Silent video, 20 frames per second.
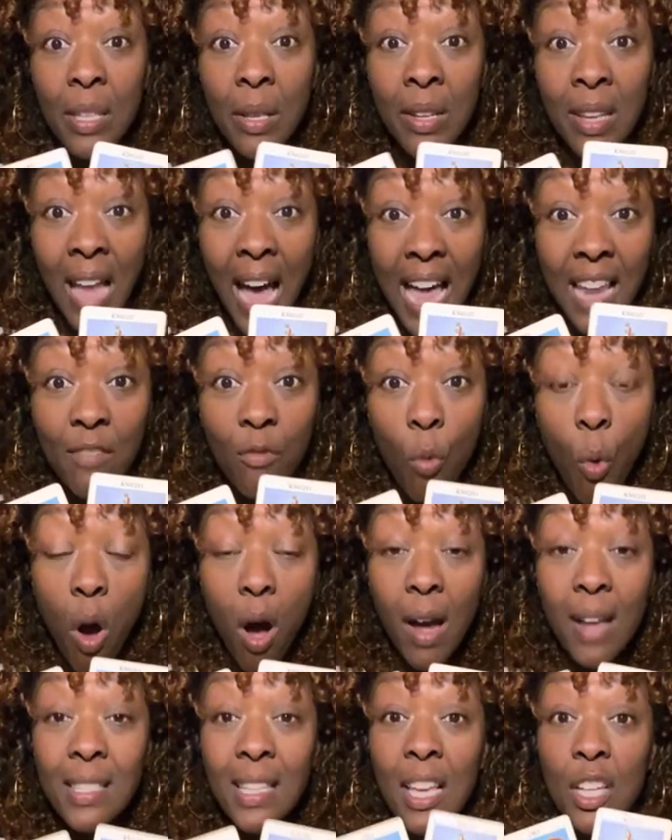a Knight of
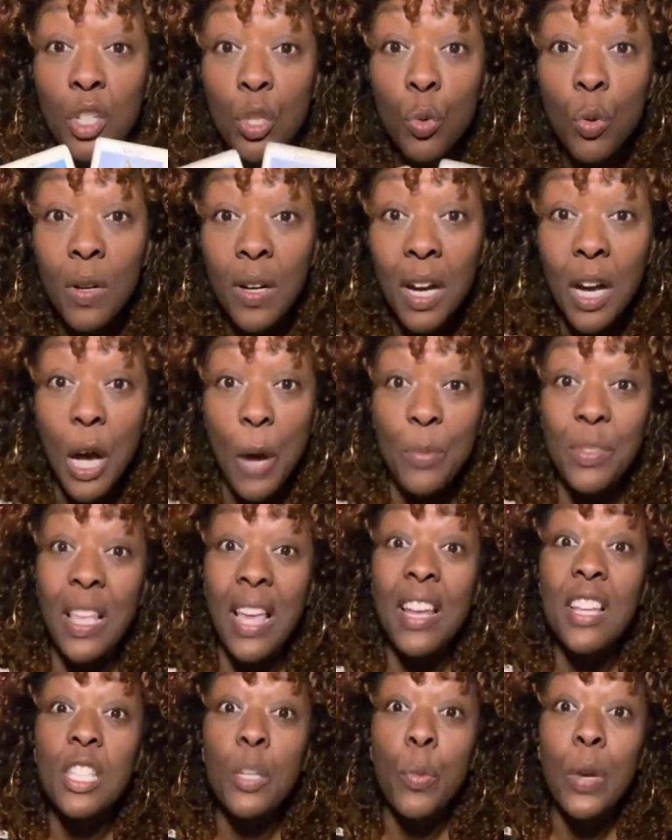Wands and 2 of Cups.
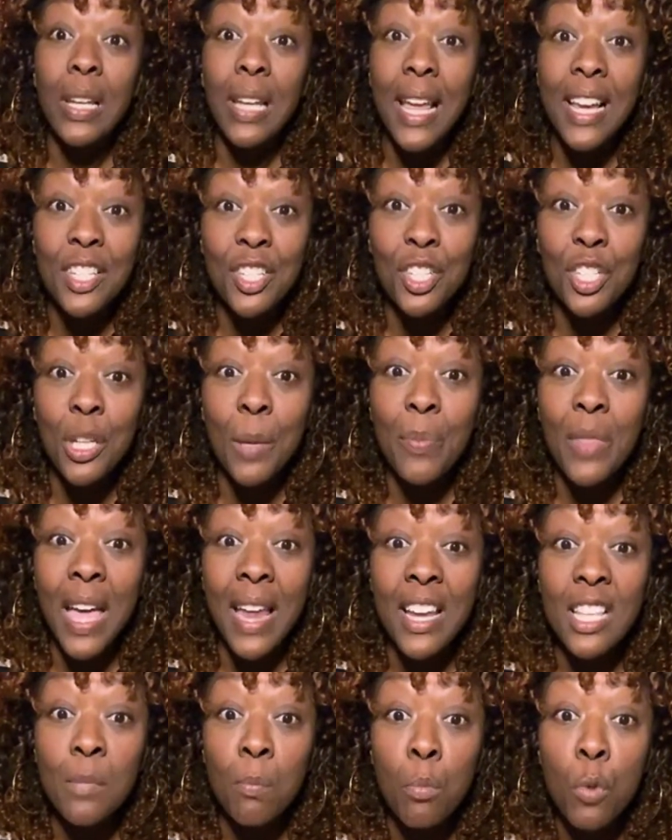That is a relationship that
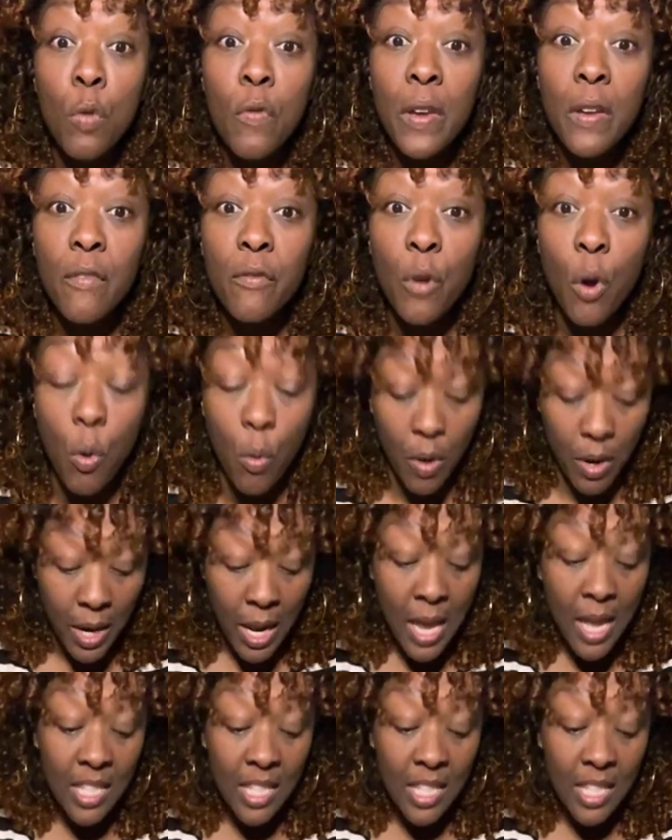is moving forward.